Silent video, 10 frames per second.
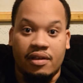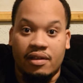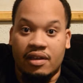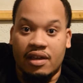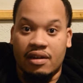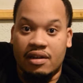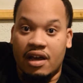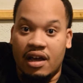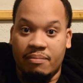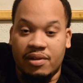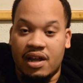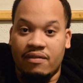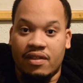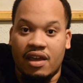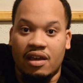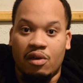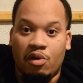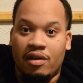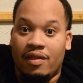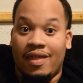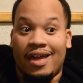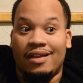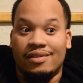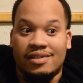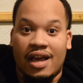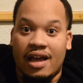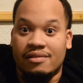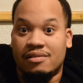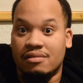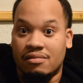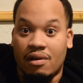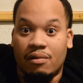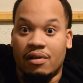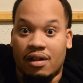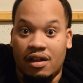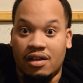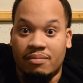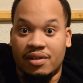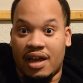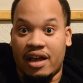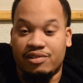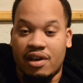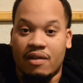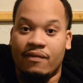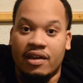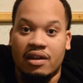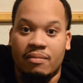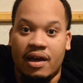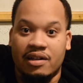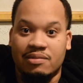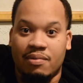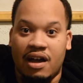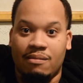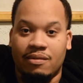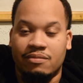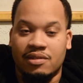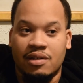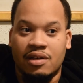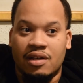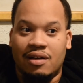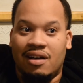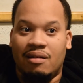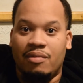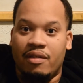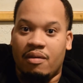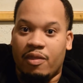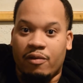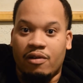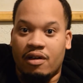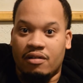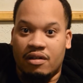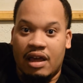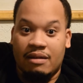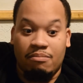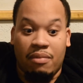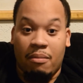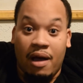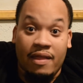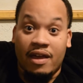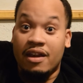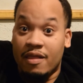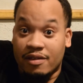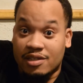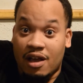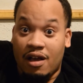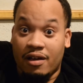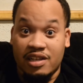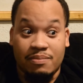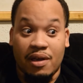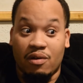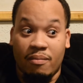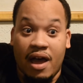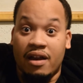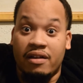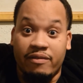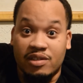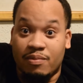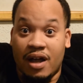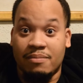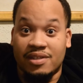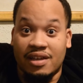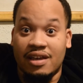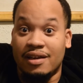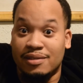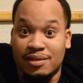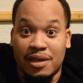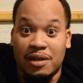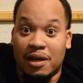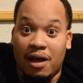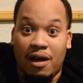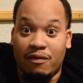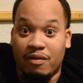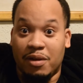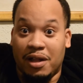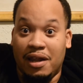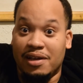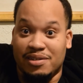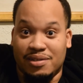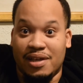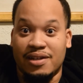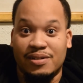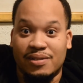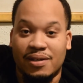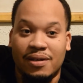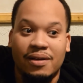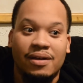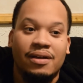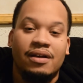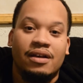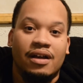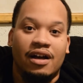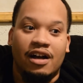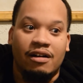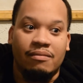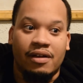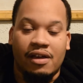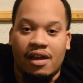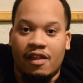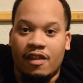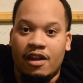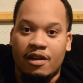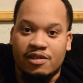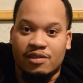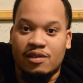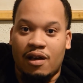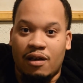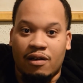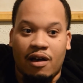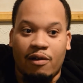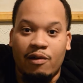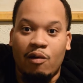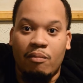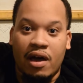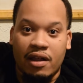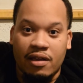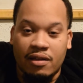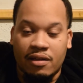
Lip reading: getting dumped and everything, that he decides to go to the club to kind of try to forget about his problems. But through it, and by the end of the song, he's being reminded of his problems again because he's getting a call from the collections agency. And then there's a song called No Money,